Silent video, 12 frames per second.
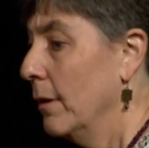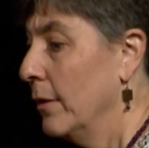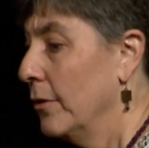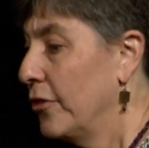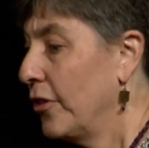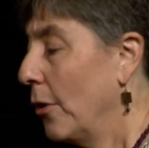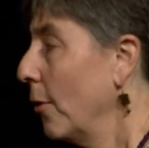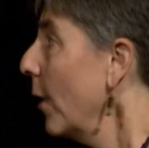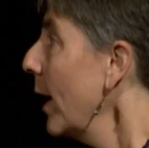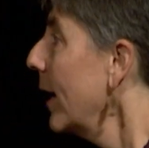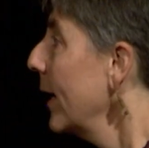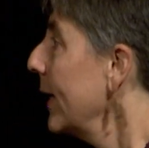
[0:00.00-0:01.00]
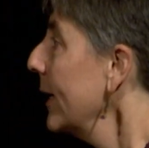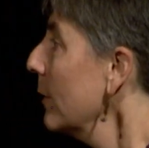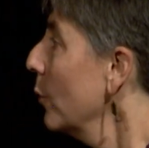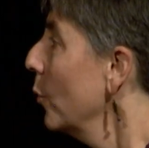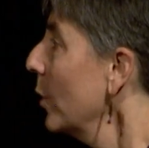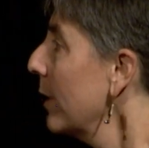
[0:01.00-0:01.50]
So I
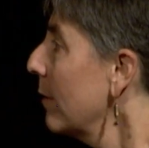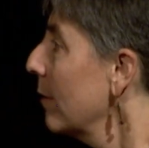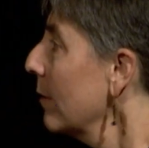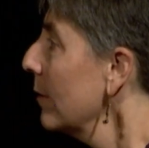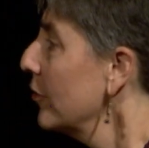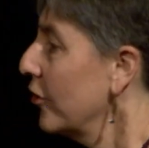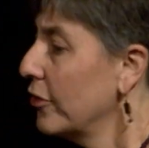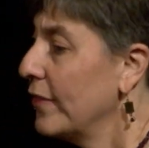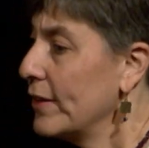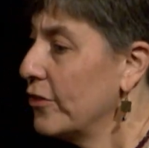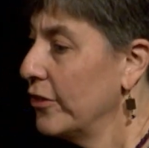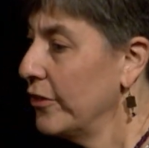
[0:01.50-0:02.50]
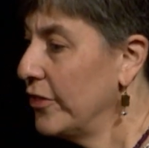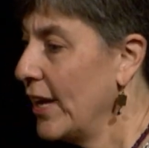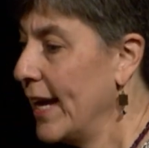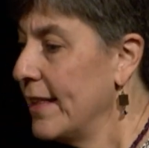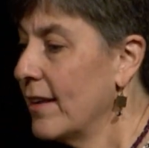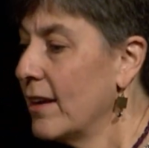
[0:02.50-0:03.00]
will just venture to
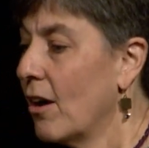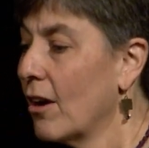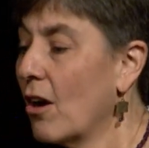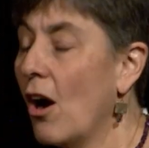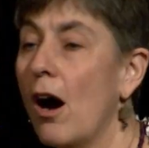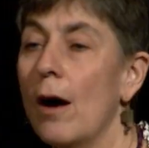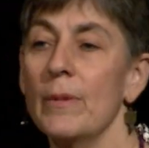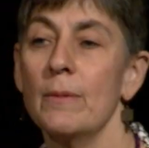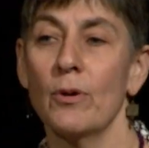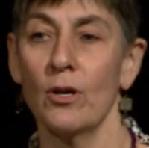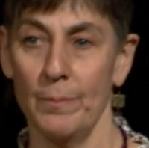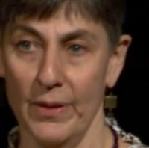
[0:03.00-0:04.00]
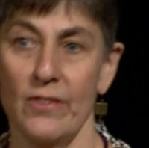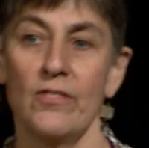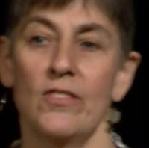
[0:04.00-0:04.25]
say that our common purpose